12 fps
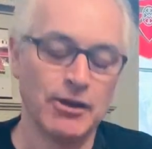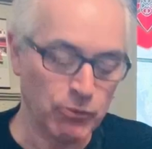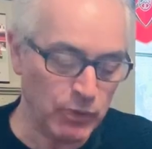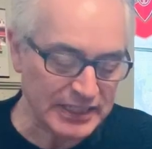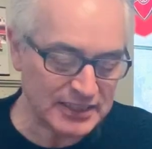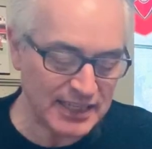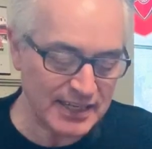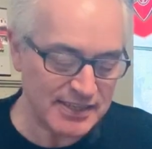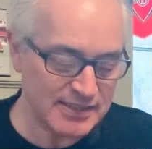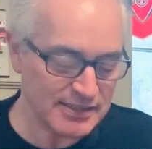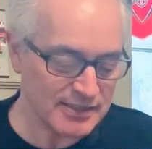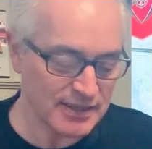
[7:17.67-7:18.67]
which
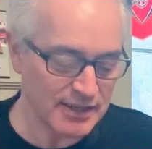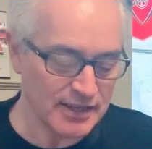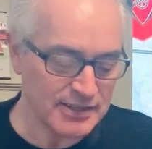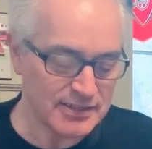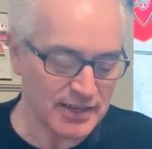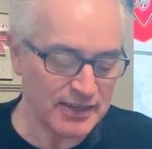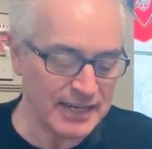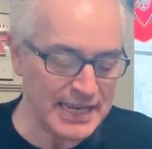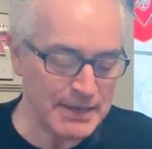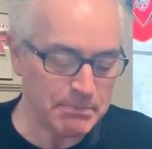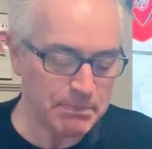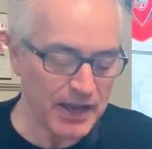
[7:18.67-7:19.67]
is to
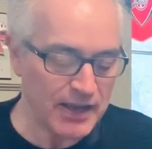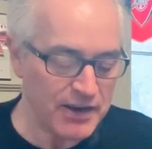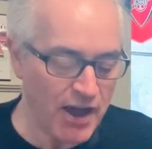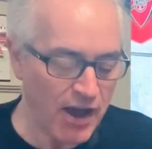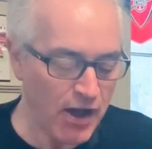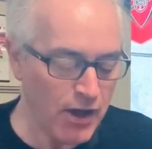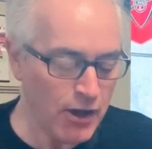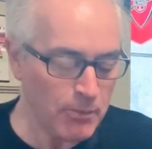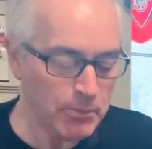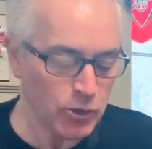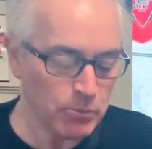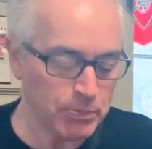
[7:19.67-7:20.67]
leap an
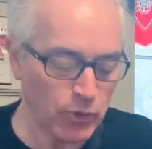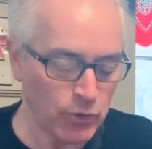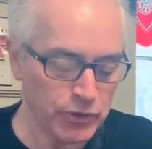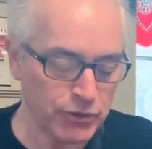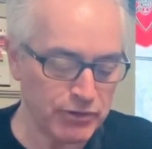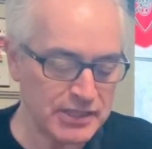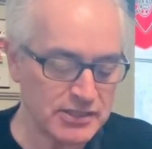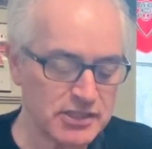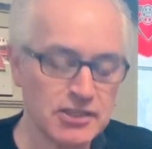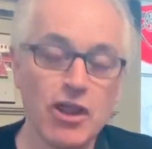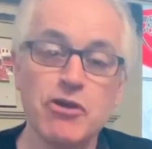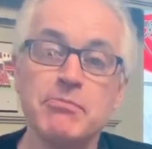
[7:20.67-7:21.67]
herbal border in
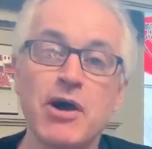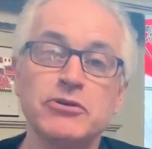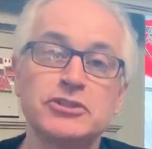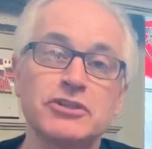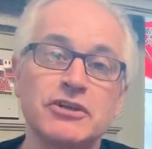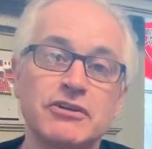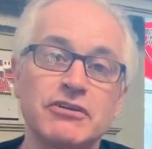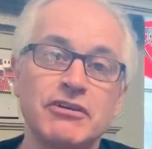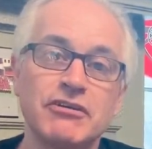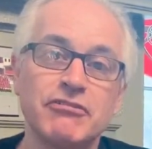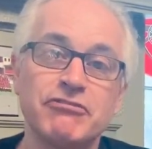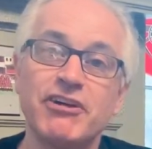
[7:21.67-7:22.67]
slow motion
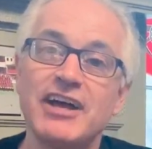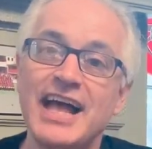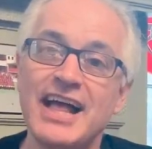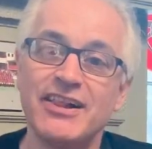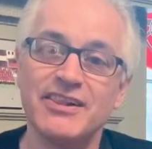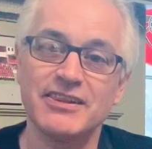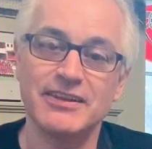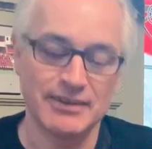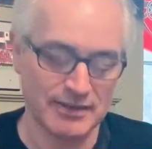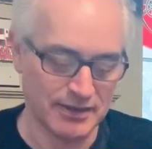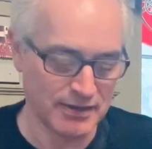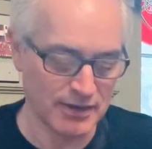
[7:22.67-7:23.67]
for Elle,
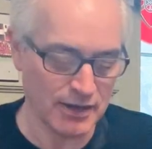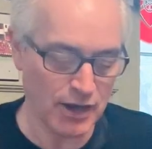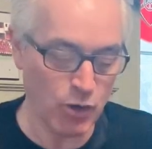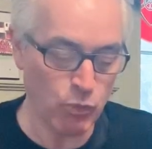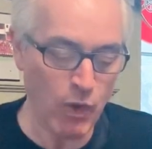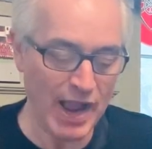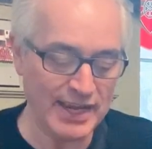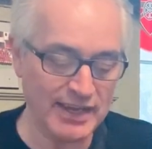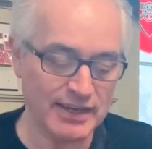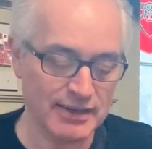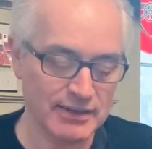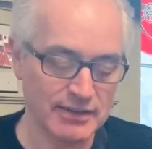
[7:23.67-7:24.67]

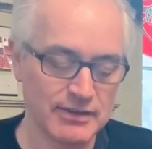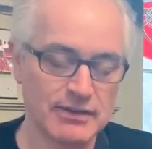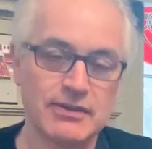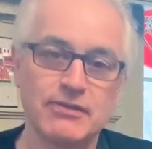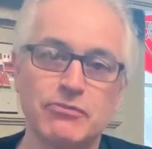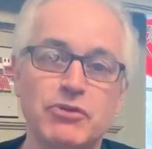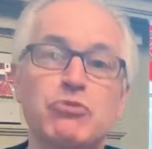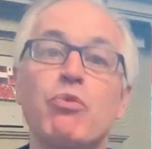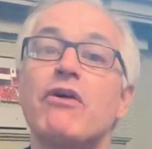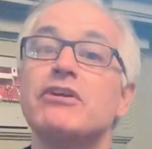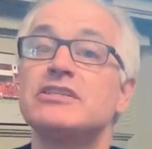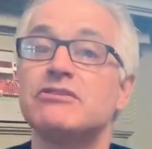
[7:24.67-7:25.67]
awake with
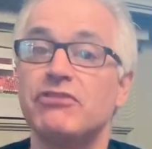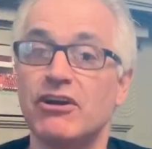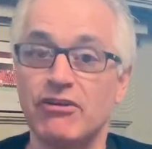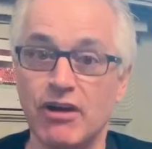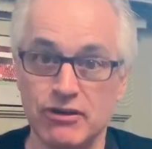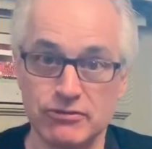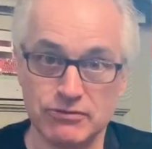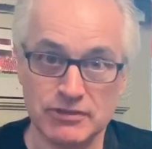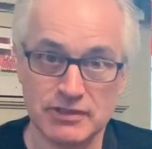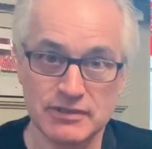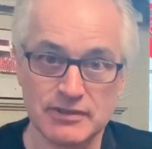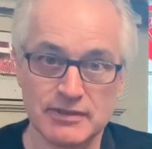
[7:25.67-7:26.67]
worries of her own
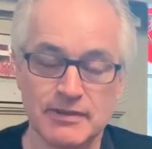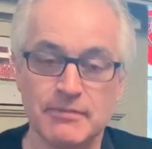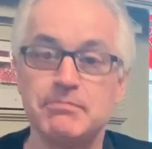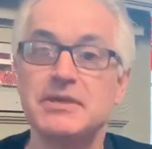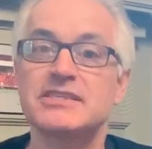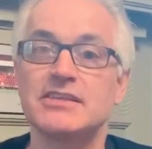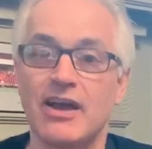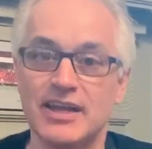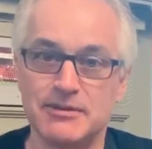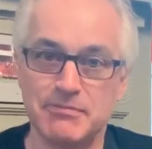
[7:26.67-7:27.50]
beside.